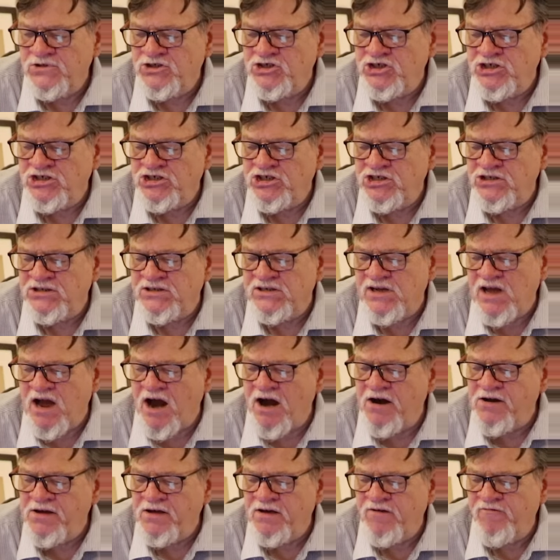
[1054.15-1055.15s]
Gigi
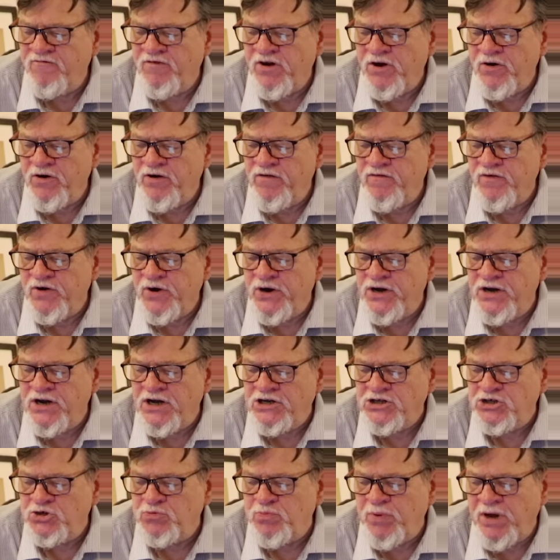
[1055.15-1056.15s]
Scaria, very, very
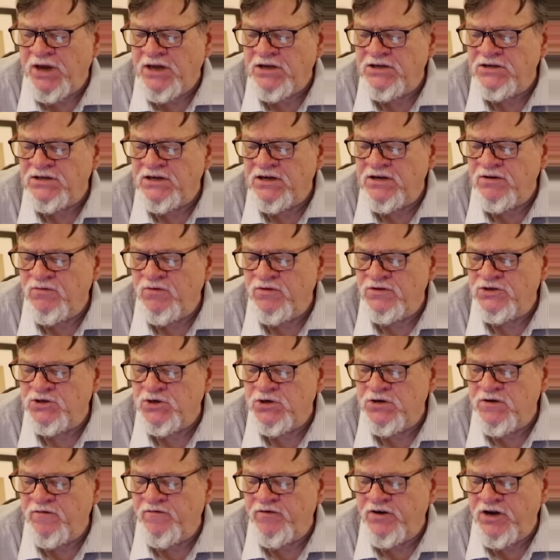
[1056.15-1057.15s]
nice painting with
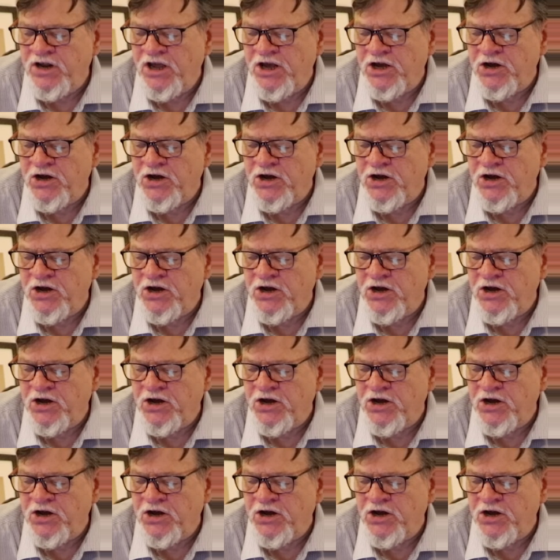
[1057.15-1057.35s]
sort of an